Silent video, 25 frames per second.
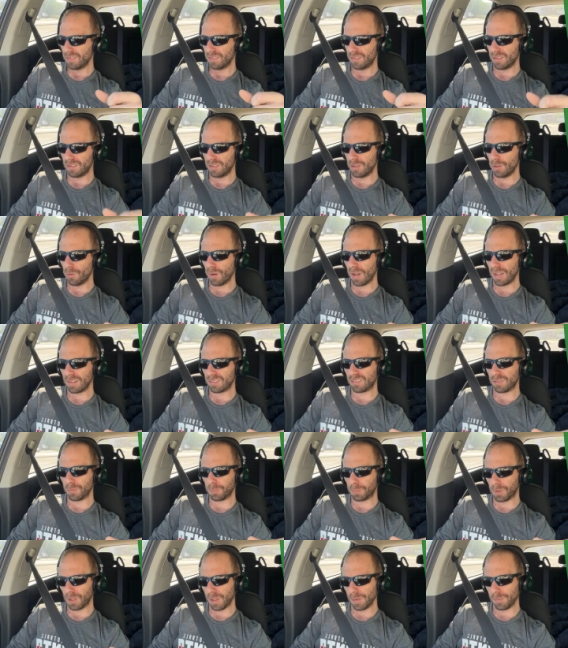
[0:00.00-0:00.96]
The U.S.
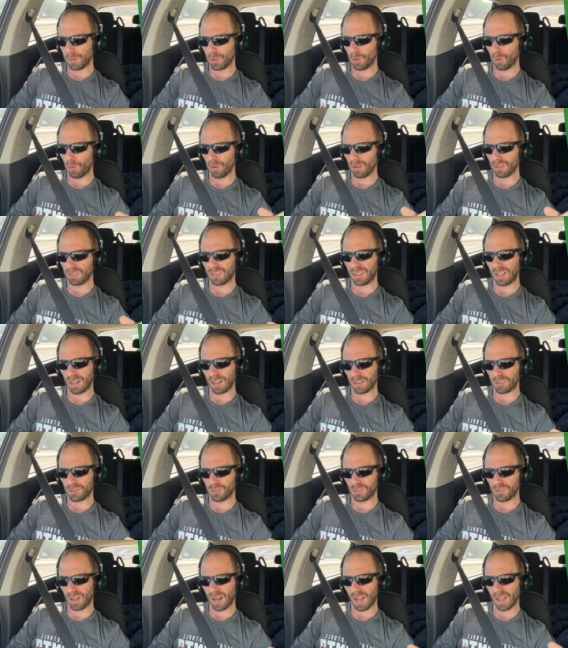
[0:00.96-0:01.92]
Supreme Court has
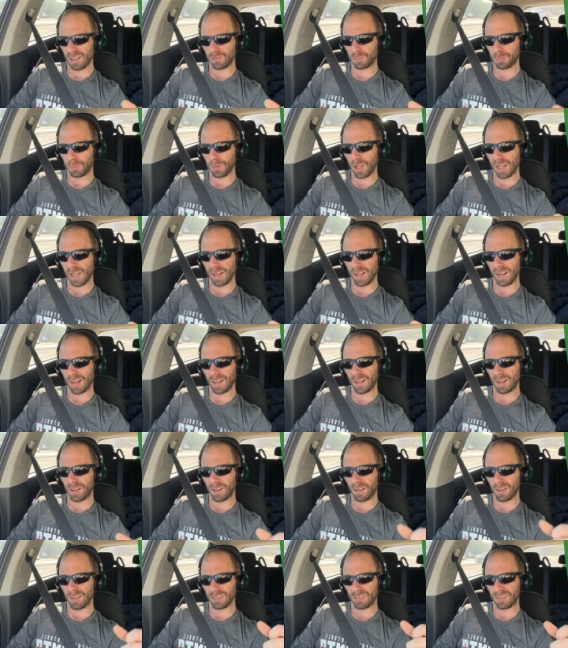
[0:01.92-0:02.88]
characterized plain
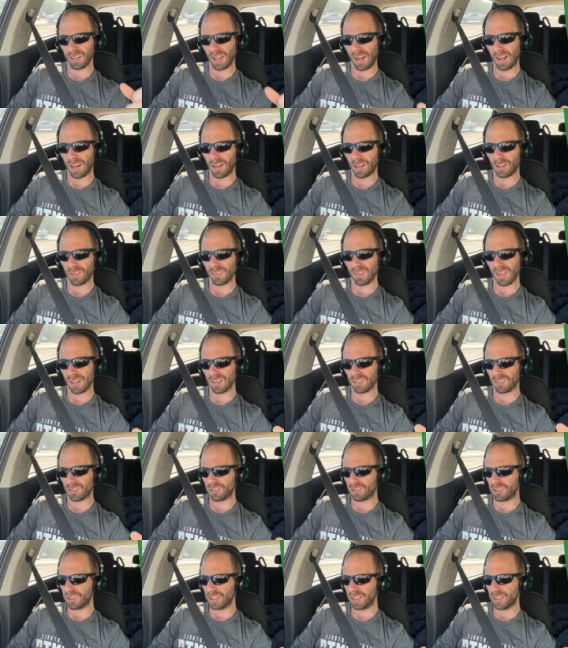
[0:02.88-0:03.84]
error as error that
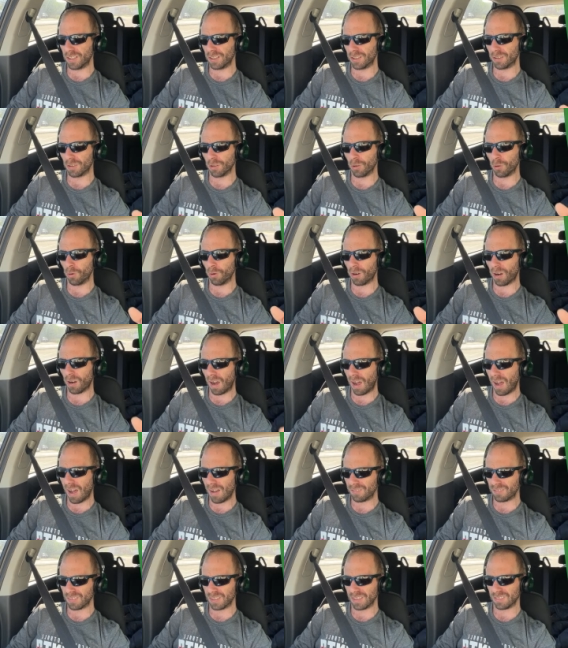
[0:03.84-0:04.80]
is clear or
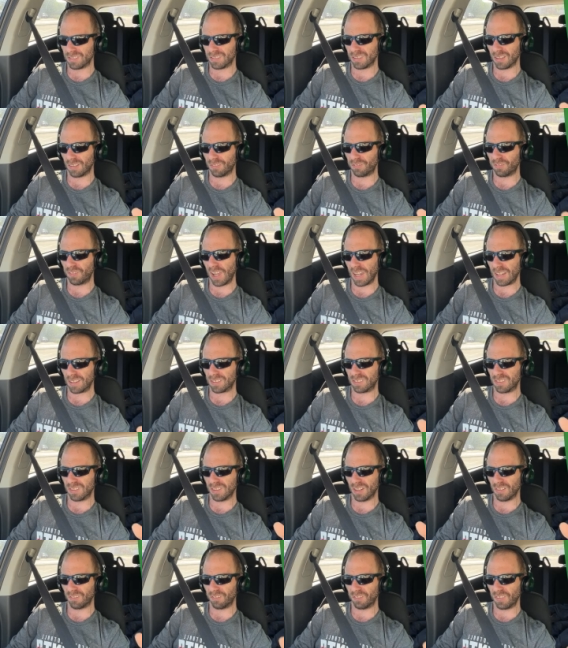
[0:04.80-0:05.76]
obvious and
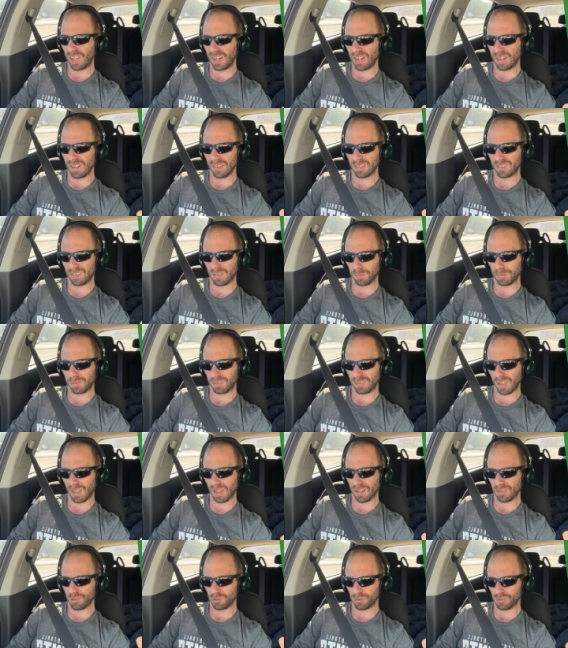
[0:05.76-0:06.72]
affects the defendant's
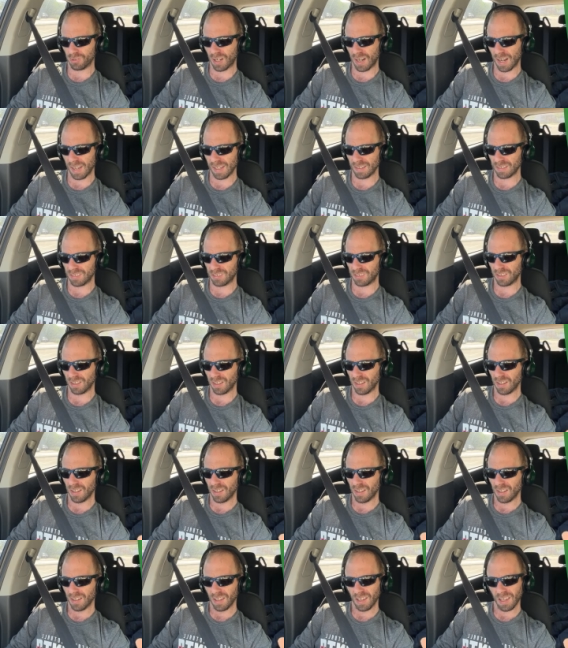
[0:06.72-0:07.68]
substantial rights.
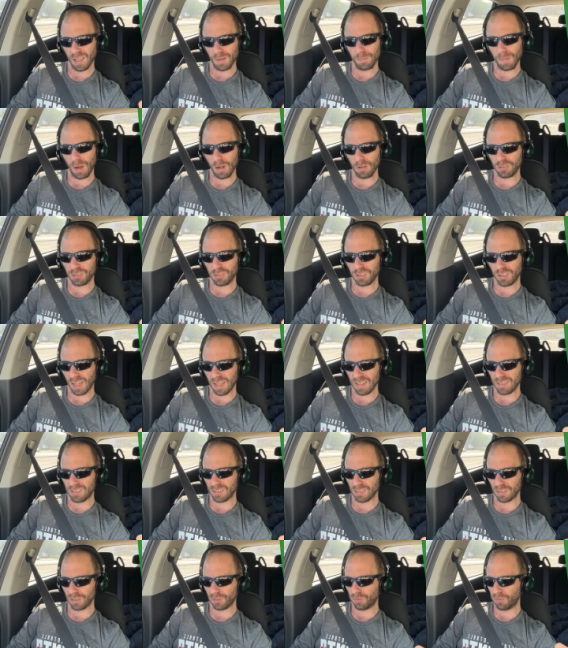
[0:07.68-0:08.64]
In most
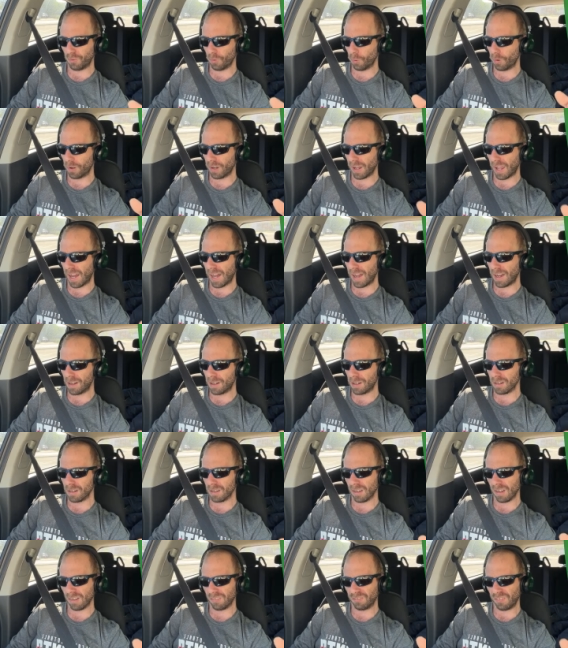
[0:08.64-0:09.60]
cases, for an error
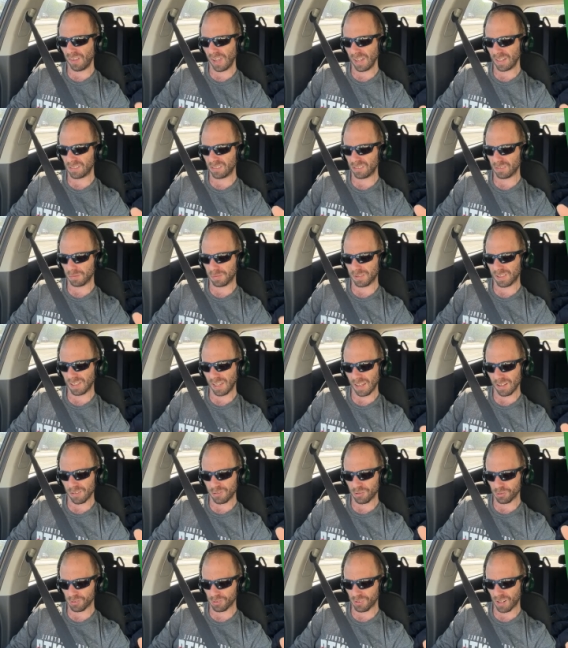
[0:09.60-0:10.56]
to affect
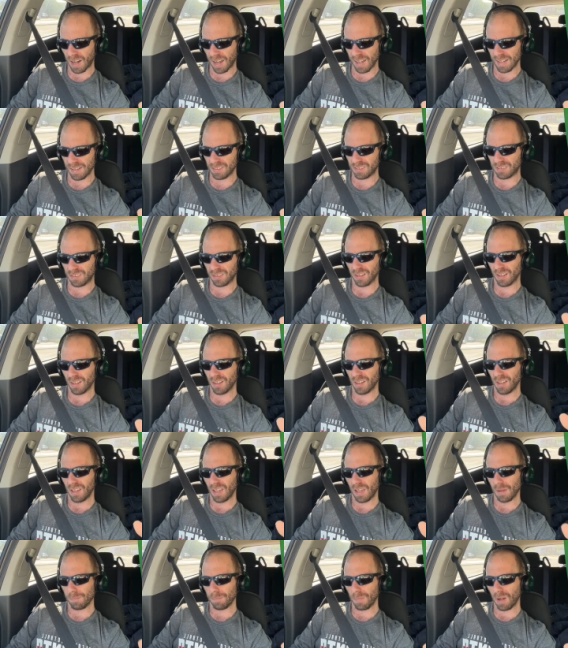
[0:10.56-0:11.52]
substantial rights,
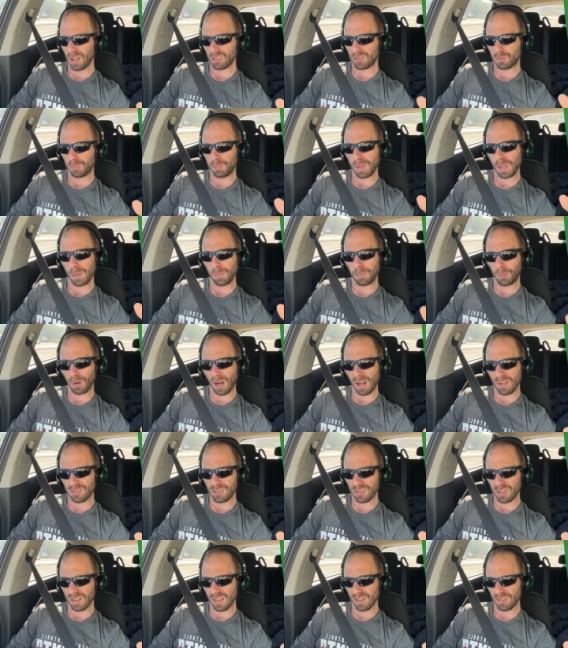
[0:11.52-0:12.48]
it must be
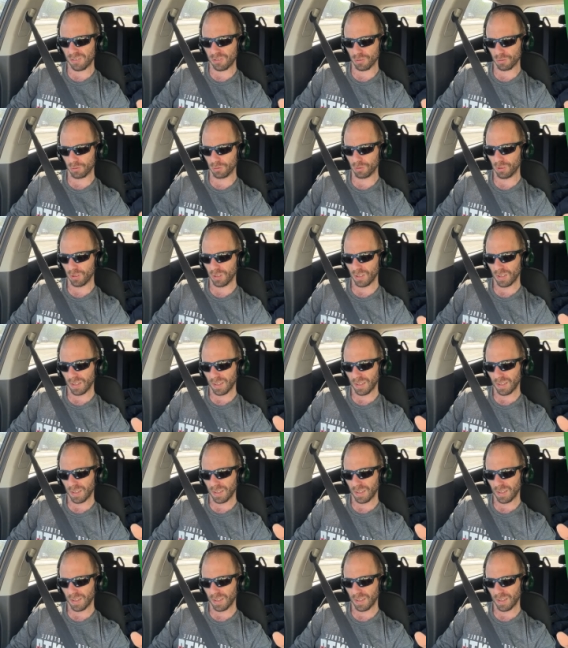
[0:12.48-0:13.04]
prejudicial